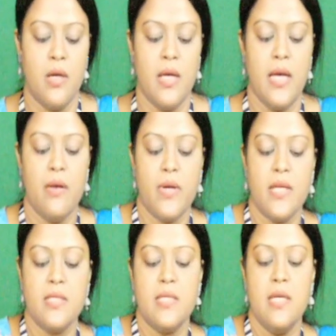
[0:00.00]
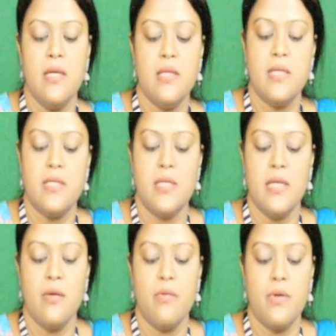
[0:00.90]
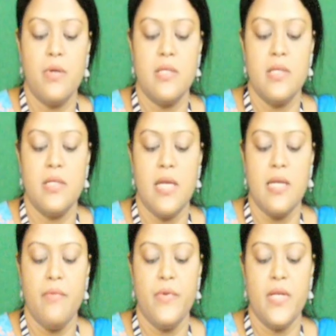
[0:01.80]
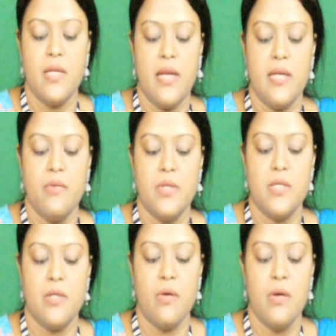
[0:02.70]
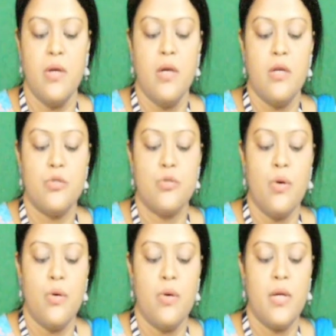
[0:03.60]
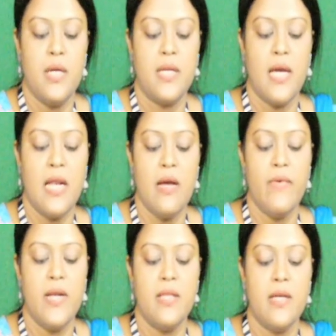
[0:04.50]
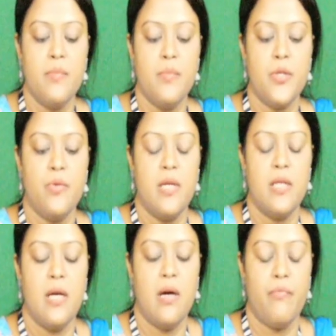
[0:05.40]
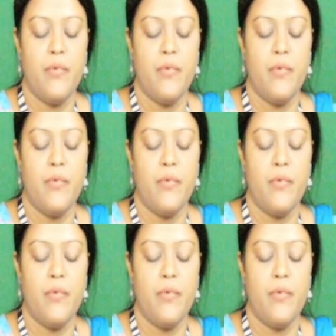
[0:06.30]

Here we can see this string, it is, and if it is ending with 0, so it can have anything in between in the